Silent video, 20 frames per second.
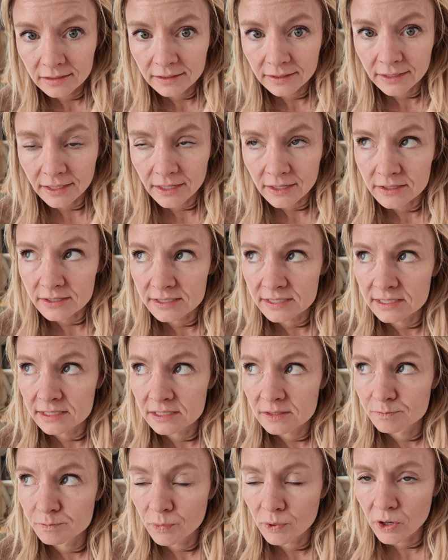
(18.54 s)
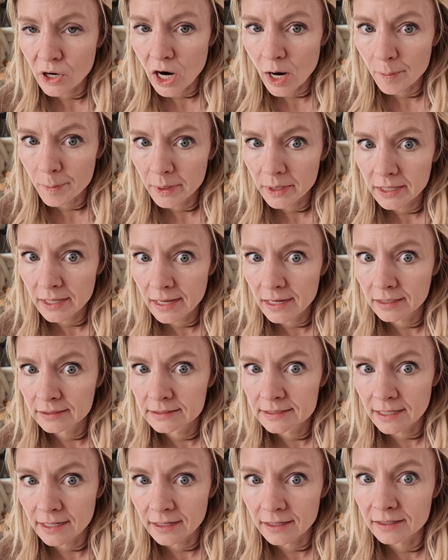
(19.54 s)
There's
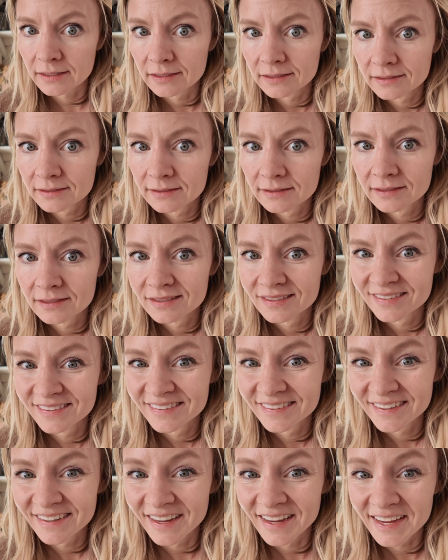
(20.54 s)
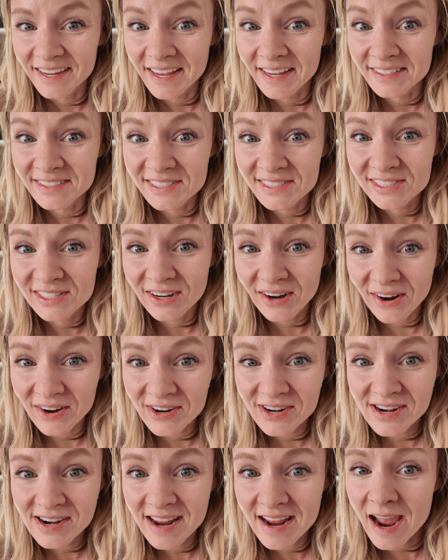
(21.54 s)
propaganda against
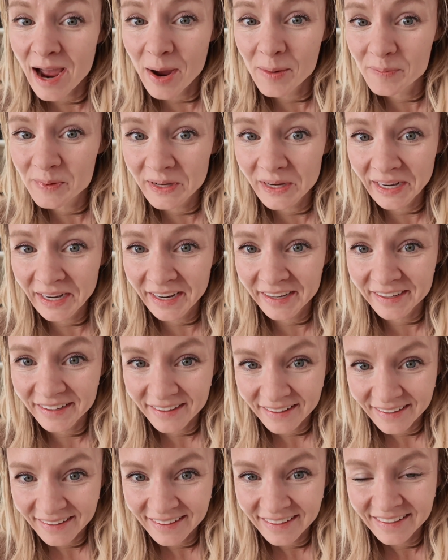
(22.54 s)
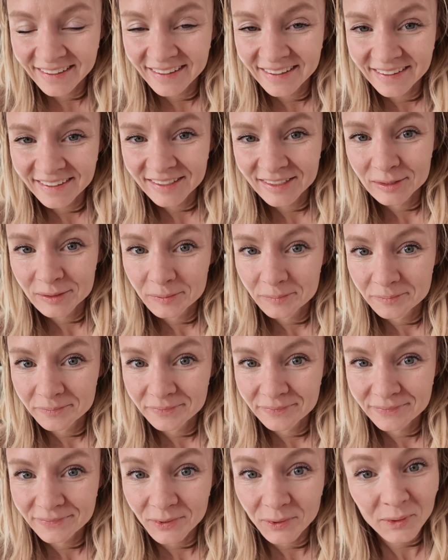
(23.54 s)
gardening happening.
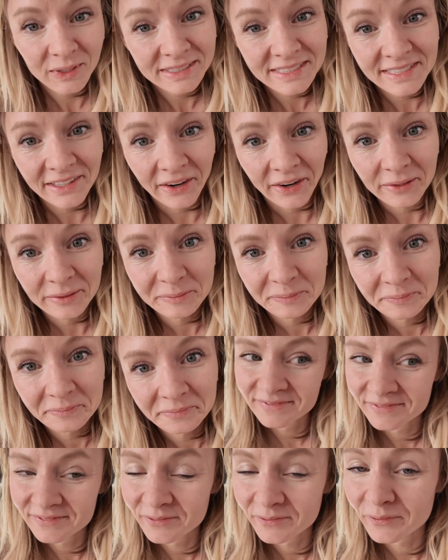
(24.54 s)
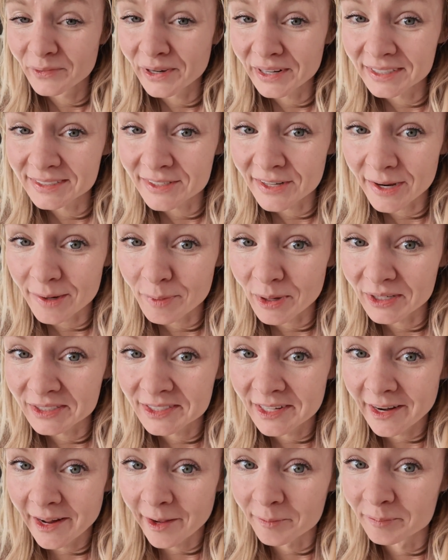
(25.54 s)
Or is there? We're going to talk about it
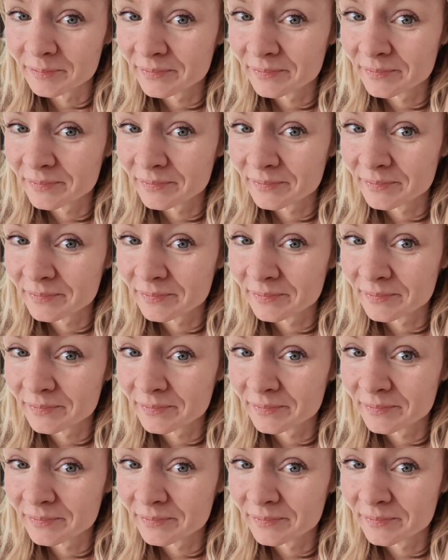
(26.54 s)
today.